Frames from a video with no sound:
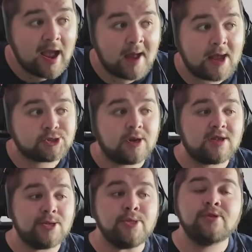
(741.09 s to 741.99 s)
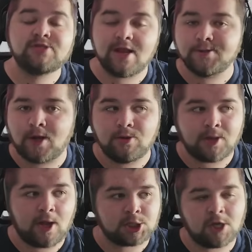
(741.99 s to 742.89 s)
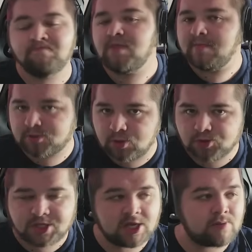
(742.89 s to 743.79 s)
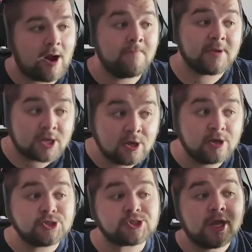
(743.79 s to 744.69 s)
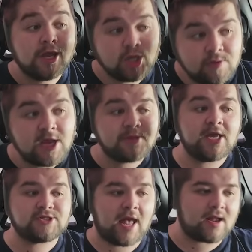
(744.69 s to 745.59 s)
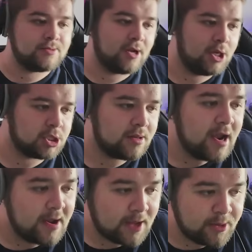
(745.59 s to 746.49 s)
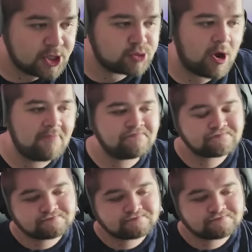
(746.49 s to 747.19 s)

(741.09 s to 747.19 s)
and that's going to give you the default version, but do stick around because you need the attacking version. Now this one